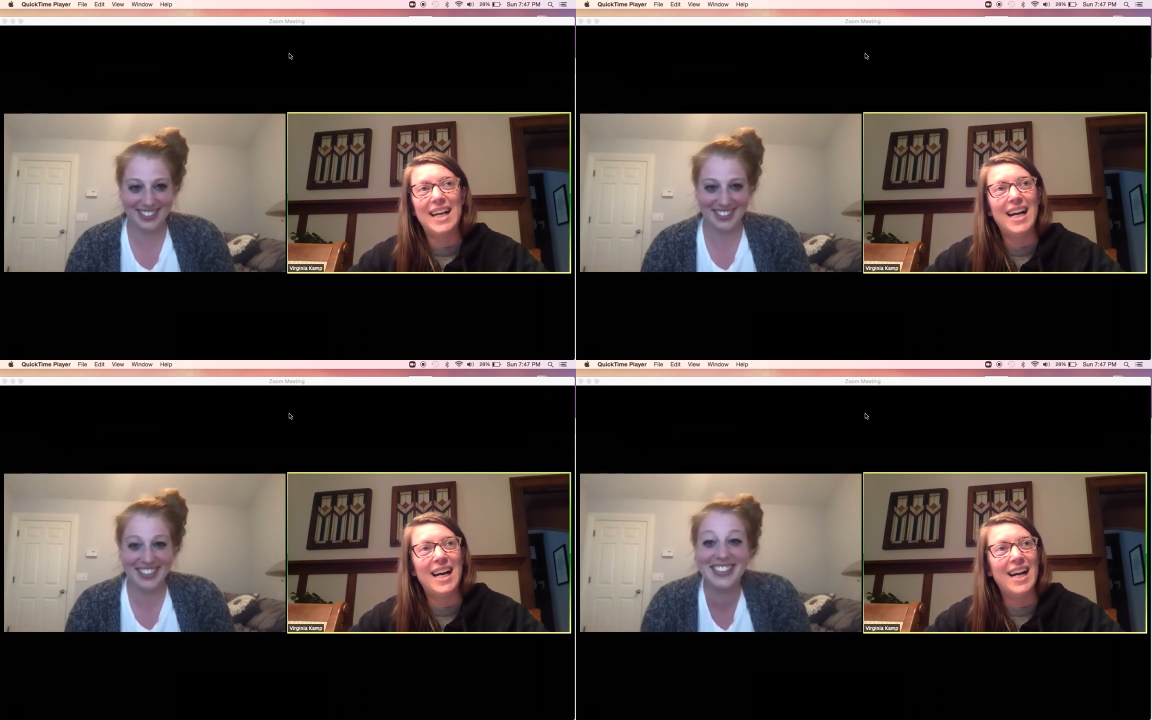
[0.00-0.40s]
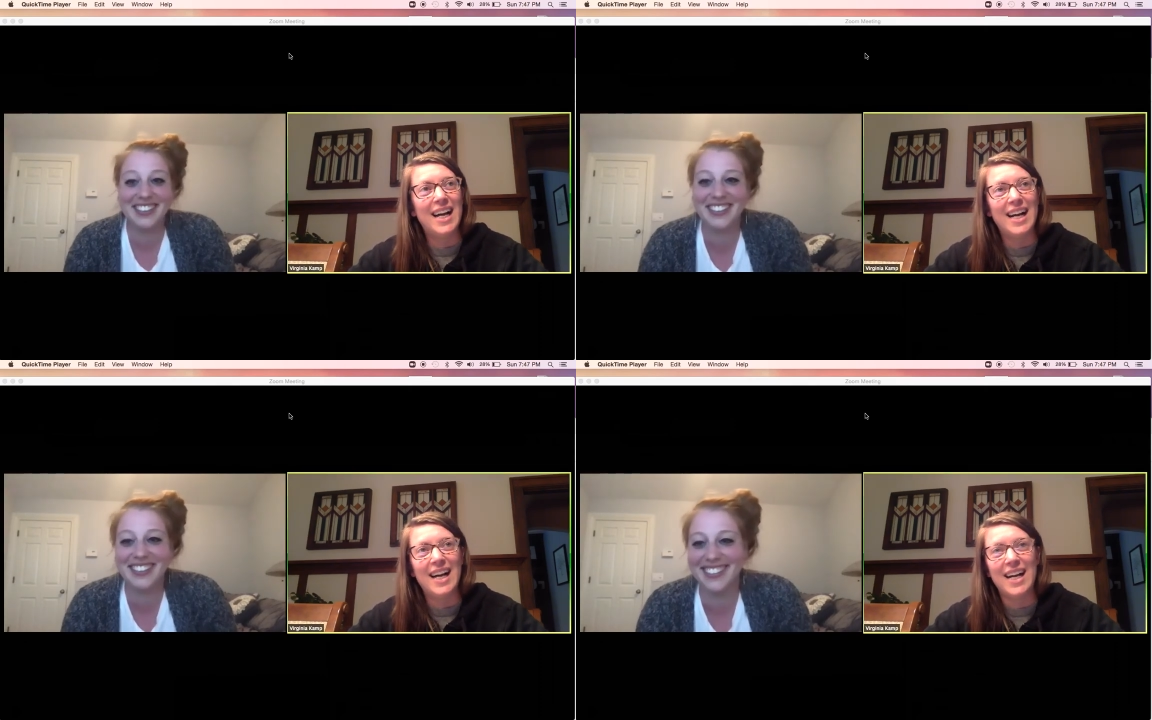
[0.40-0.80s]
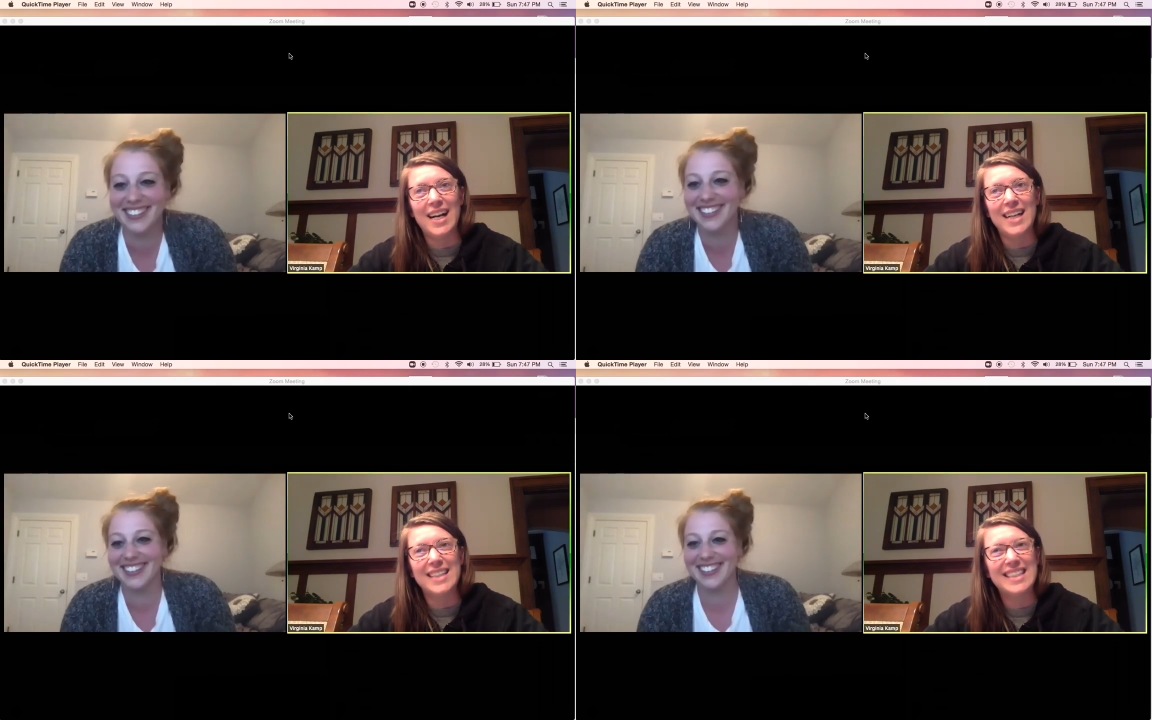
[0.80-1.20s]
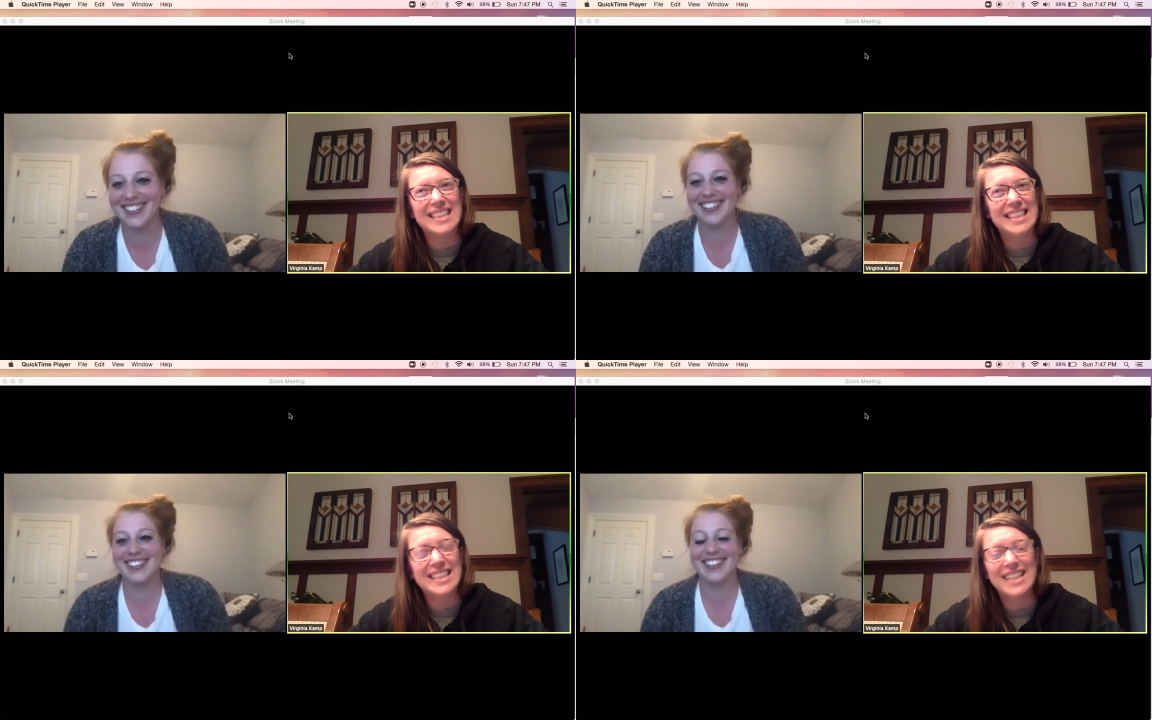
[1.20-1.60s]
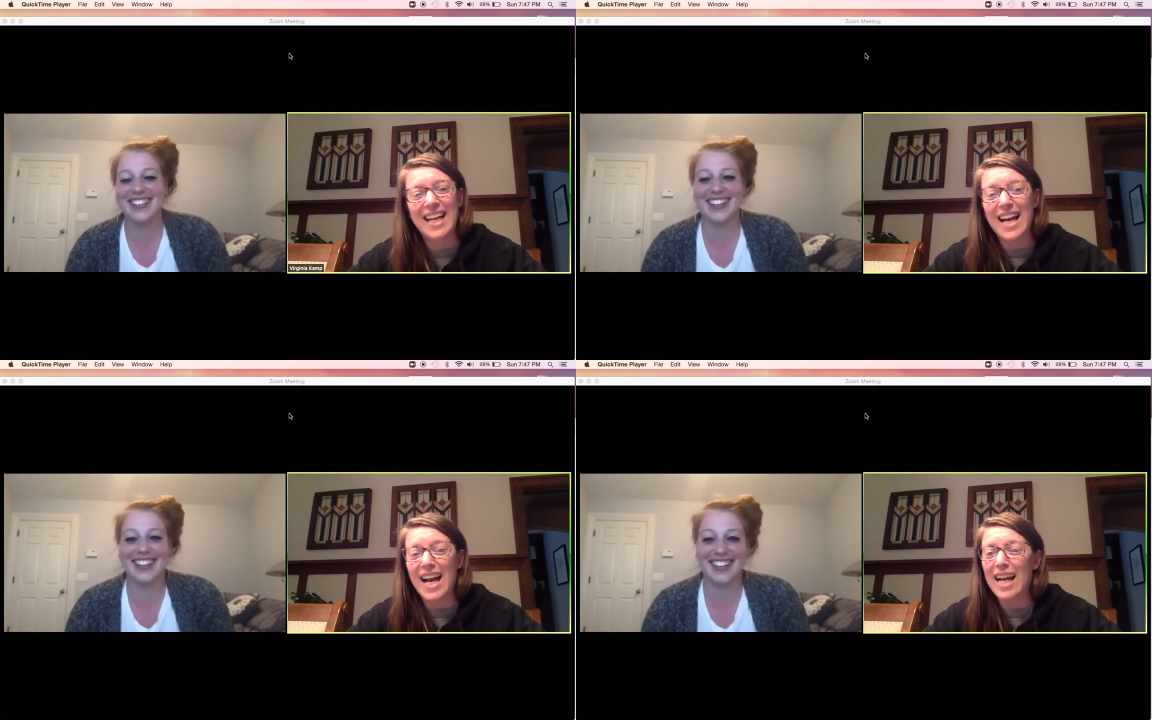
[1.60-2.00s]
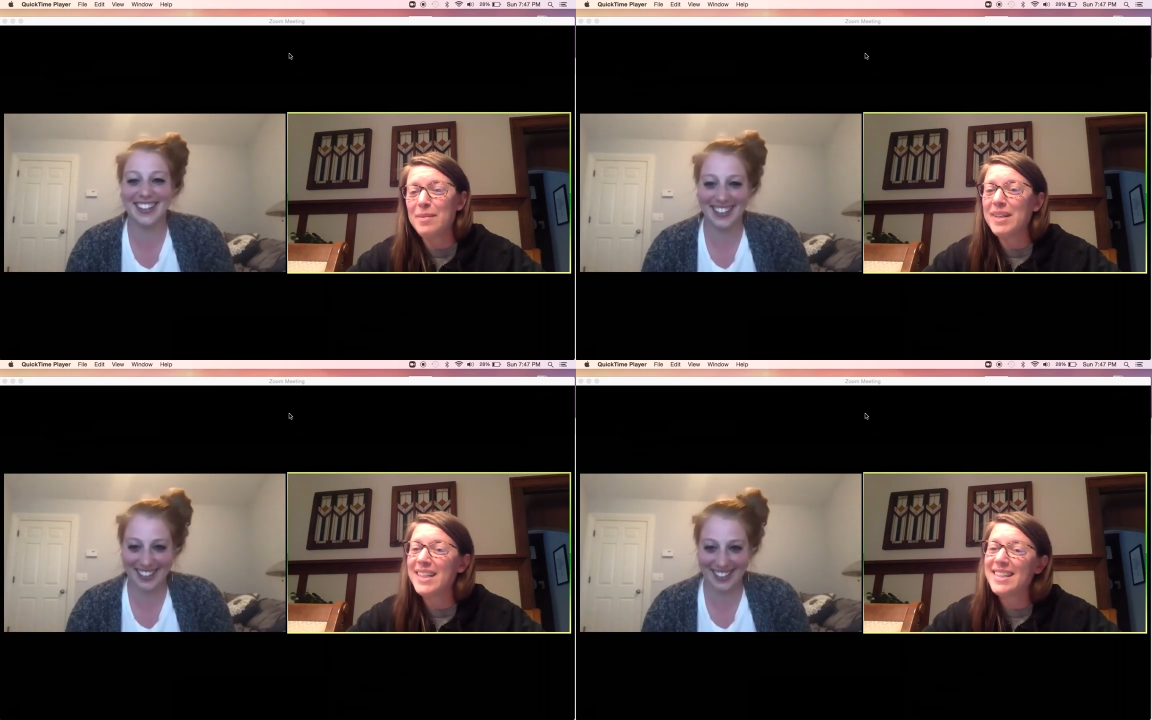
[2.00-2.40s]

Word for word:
Speaker 1: Uh, I'm gonna